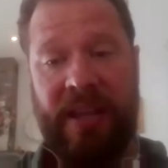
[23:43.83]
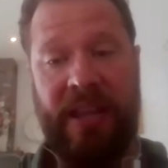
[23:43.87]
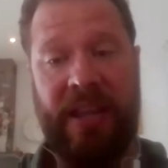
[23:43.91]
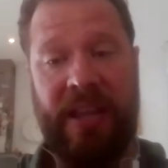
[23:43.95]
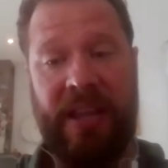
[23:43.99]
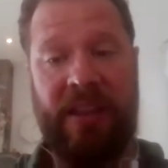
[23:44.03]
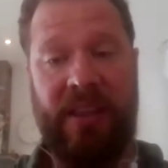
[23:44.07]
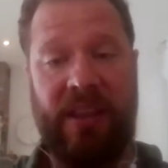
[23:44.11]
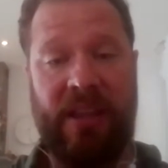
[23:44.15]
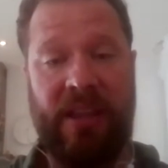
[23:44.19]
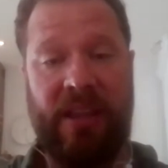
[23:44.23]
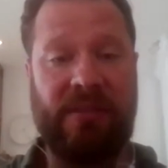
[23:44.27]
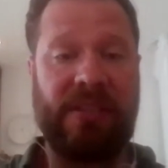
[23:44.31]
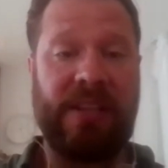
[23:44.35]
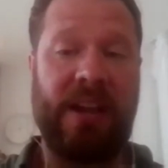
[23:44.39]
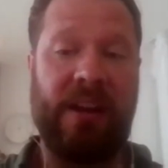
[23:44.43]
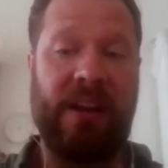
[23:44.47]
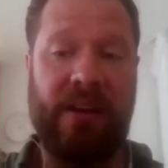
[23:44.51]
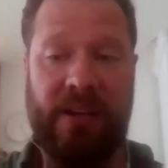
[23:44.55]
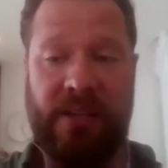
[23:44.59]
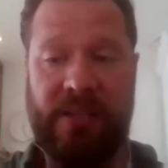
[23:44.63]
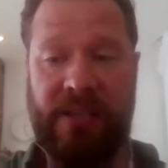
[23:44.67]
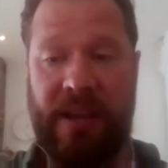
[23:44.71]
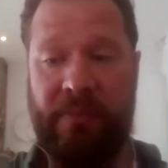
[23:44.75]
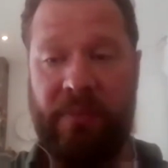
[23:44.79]
in those
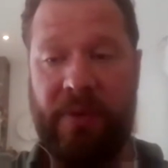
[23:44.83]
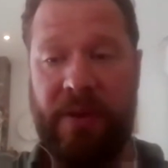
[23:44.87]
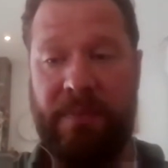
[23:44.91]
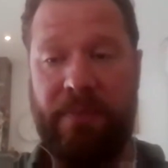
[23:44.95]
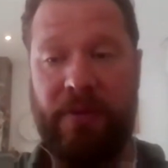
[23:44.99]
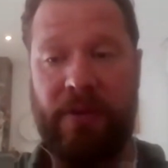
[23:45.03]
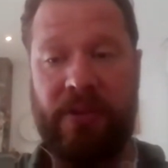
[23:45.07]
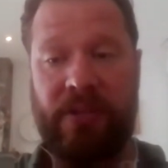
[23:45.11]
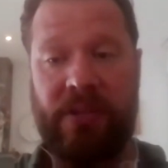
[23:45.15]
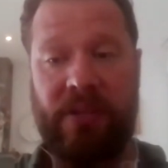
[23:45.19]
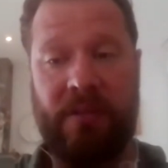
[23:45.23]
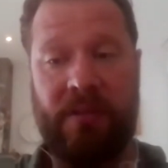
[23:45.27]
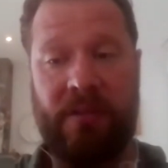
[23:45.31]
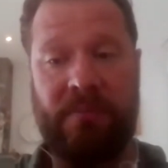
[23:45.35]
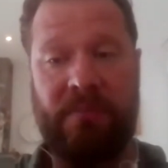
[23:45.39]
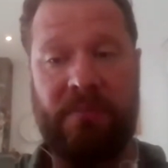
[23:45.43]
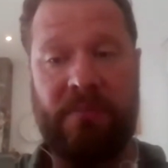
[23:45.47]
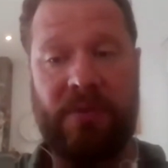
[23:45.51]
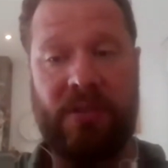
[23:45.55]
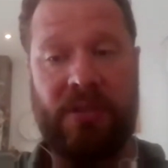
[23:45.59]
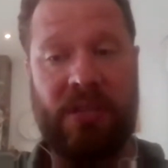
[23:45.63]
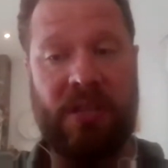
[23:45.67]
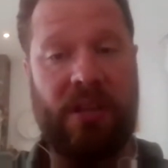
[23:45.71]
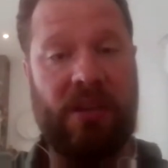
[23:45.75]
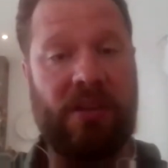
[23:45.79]
areas, and we push them
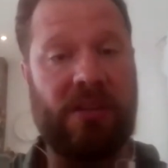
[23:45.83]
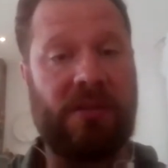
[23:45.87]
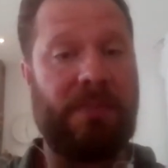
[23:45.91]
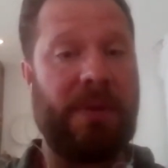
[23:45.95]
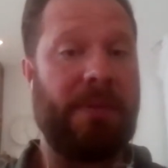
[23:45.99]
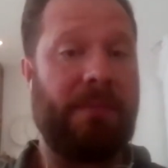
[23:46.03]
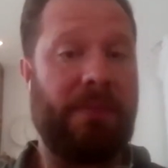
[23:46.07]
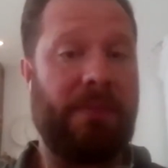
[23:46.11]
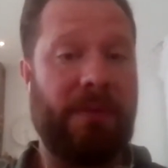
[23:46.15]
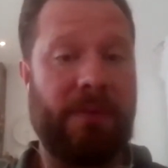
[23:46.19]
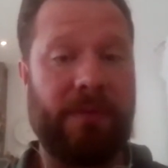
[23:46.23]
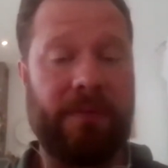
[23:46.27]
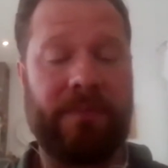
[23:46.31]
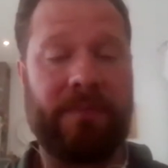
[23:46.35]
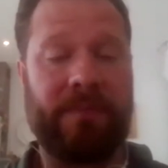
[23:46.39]
to those people.